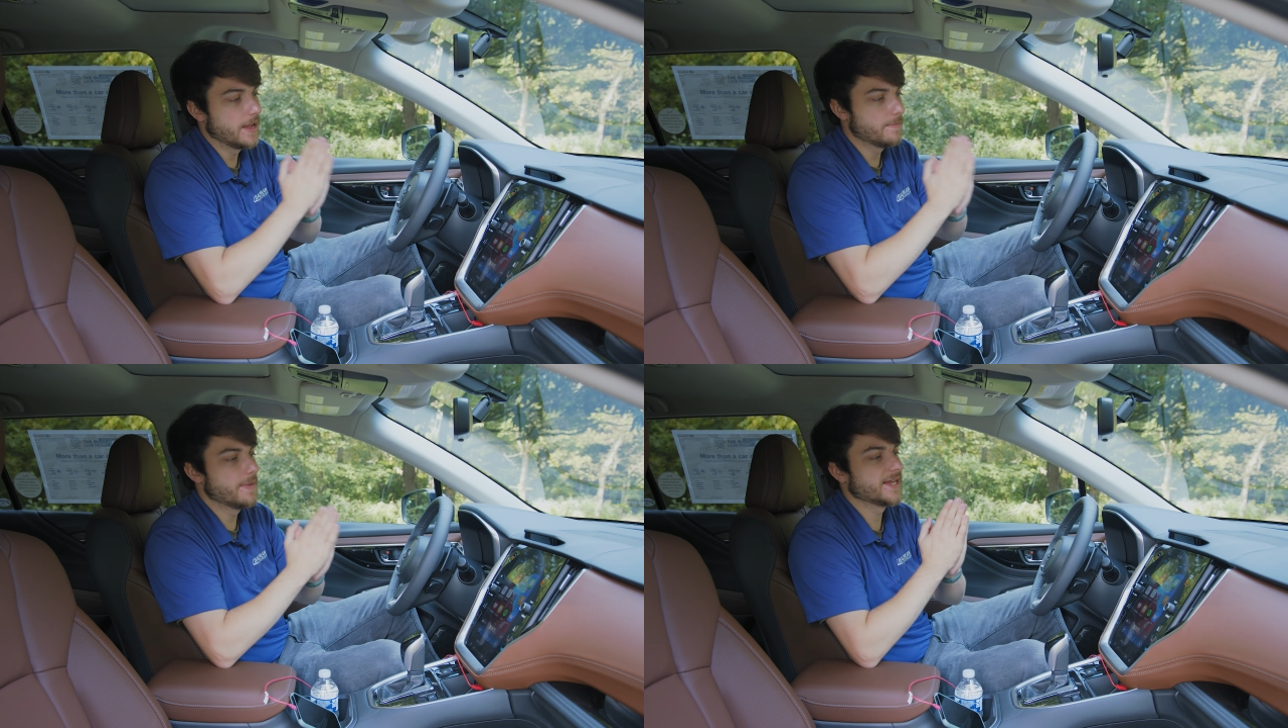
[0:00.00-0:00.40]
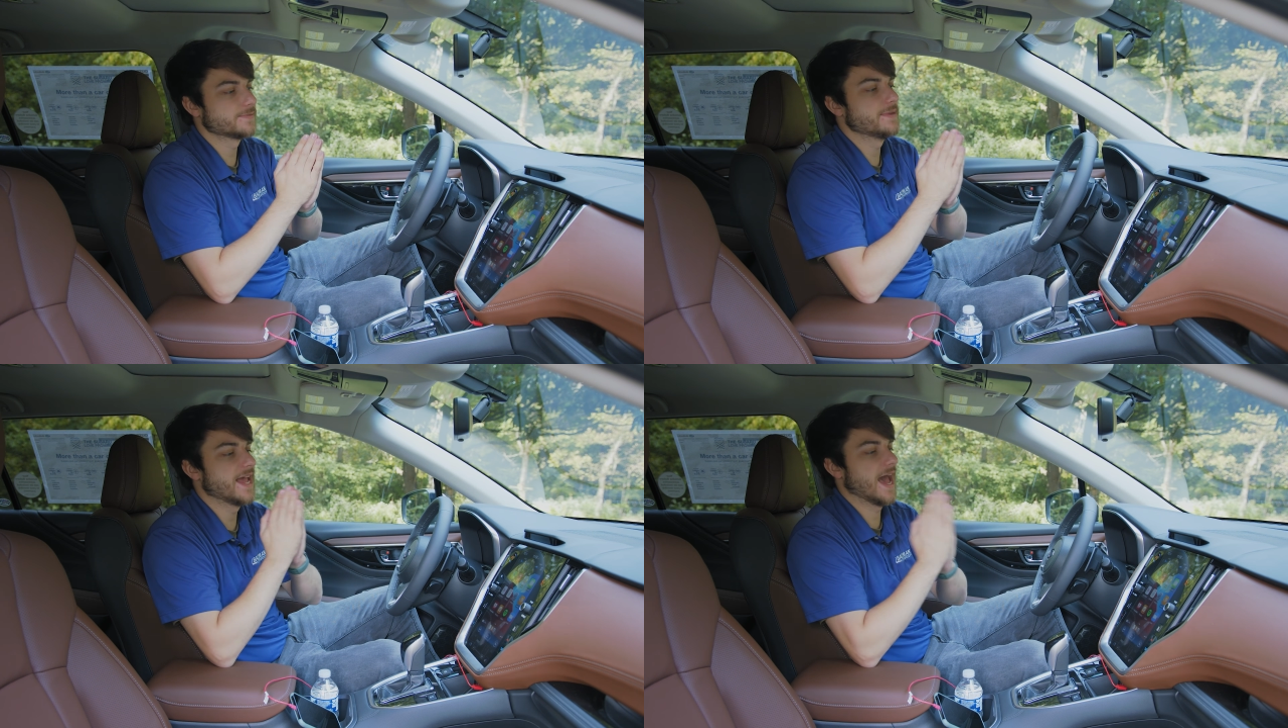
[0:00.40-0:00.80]
It makes
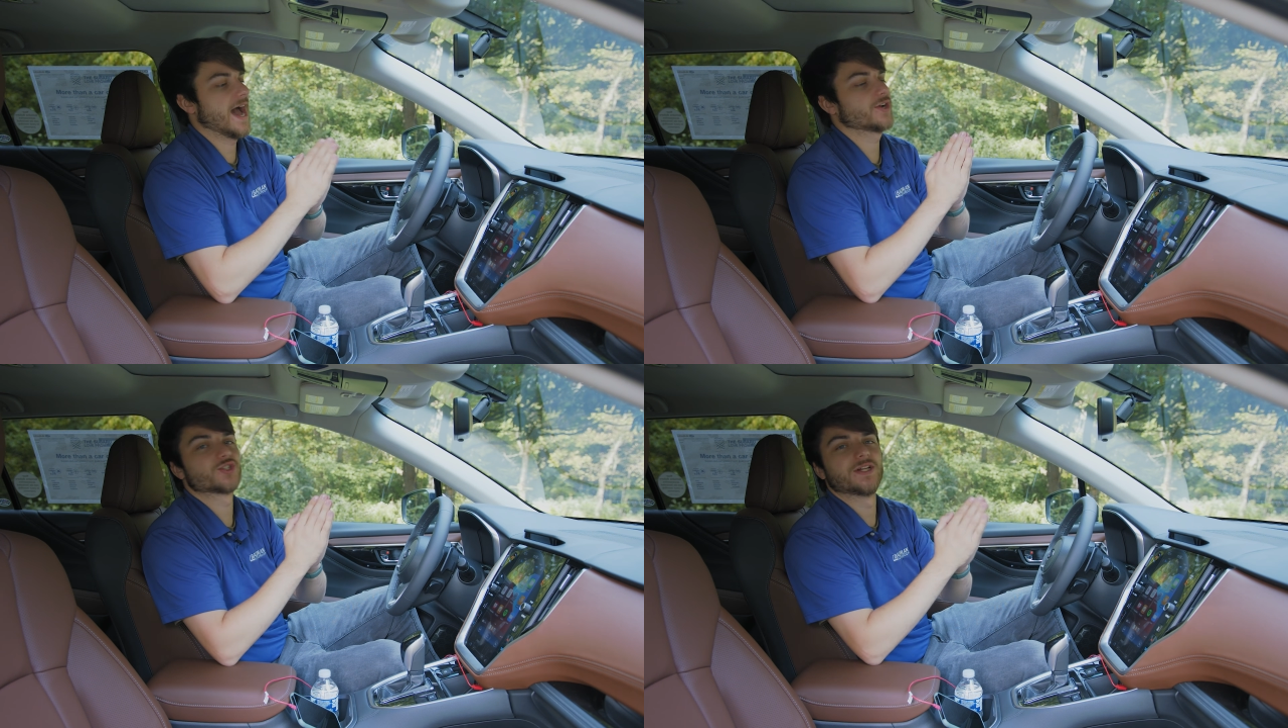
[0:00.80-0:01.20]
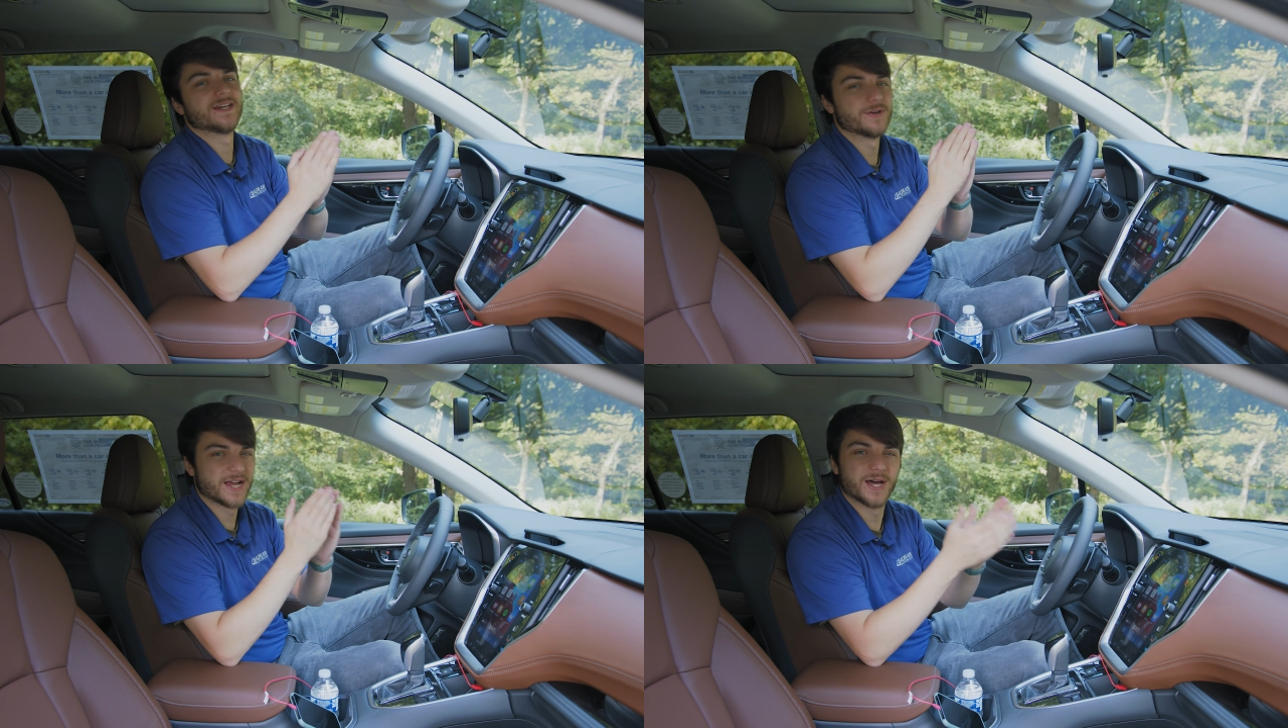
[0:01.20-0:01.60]
me actually
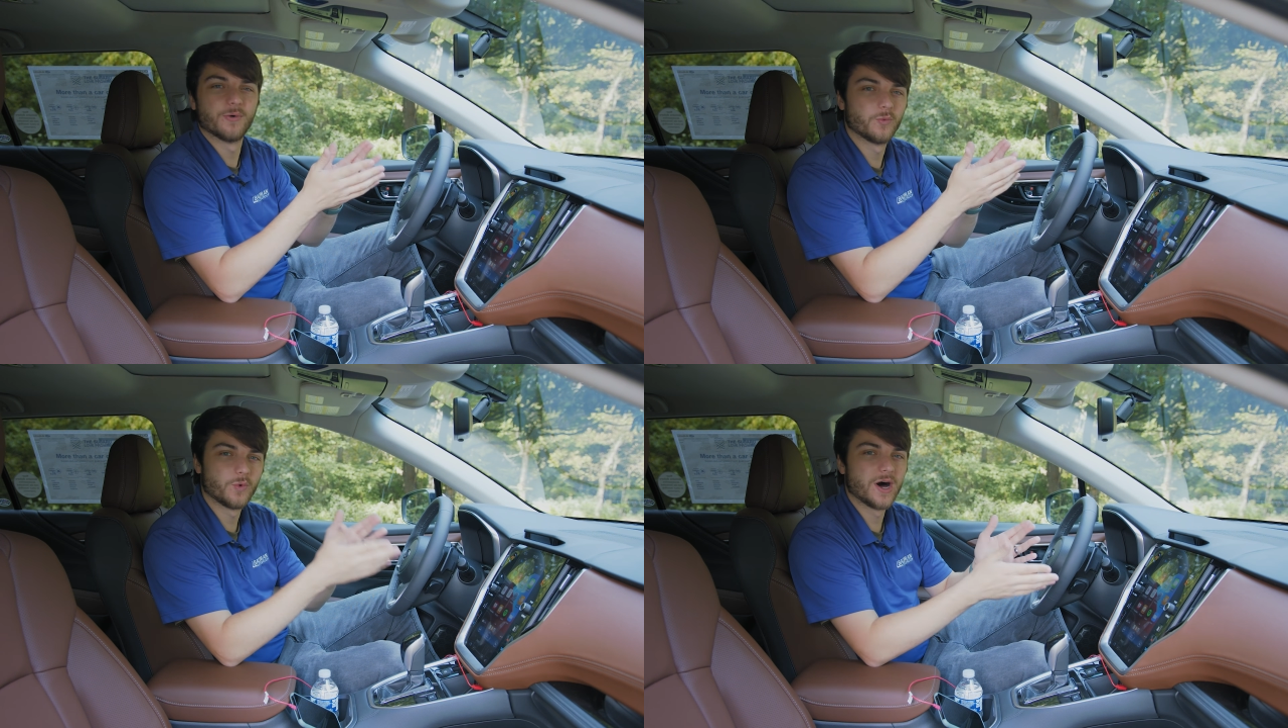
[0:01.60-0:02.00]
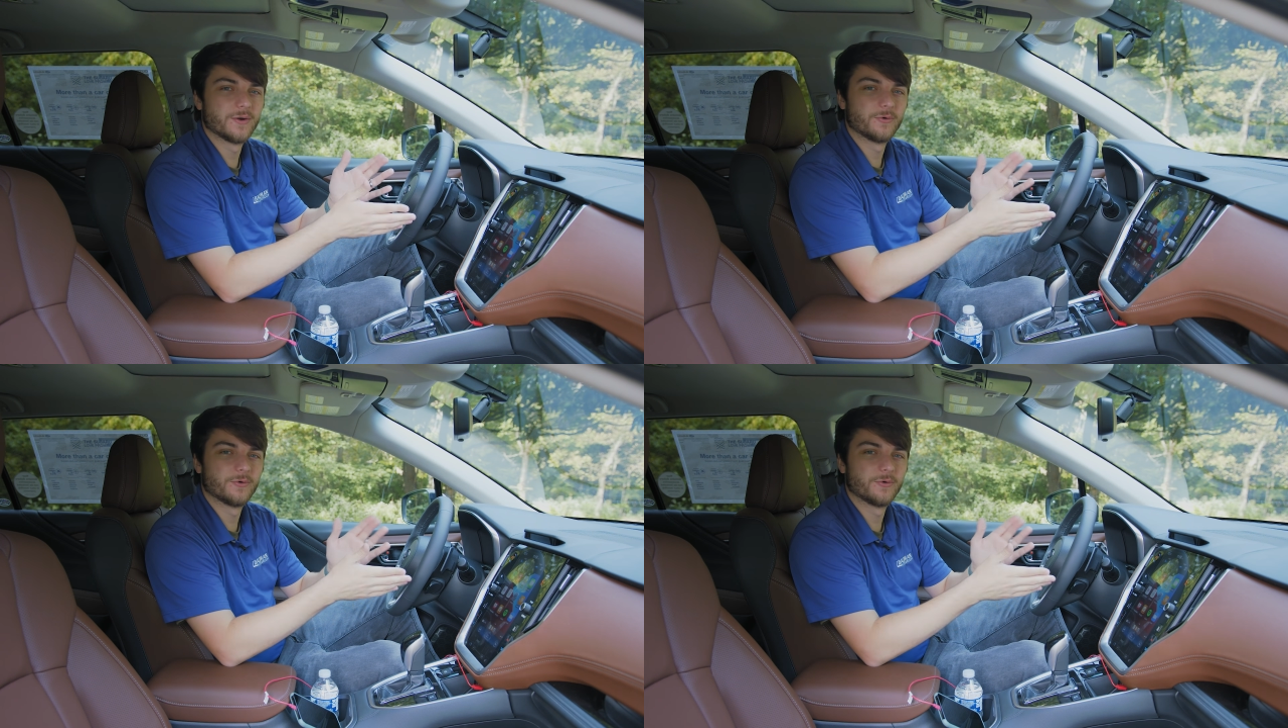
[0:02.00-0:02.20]
kind of want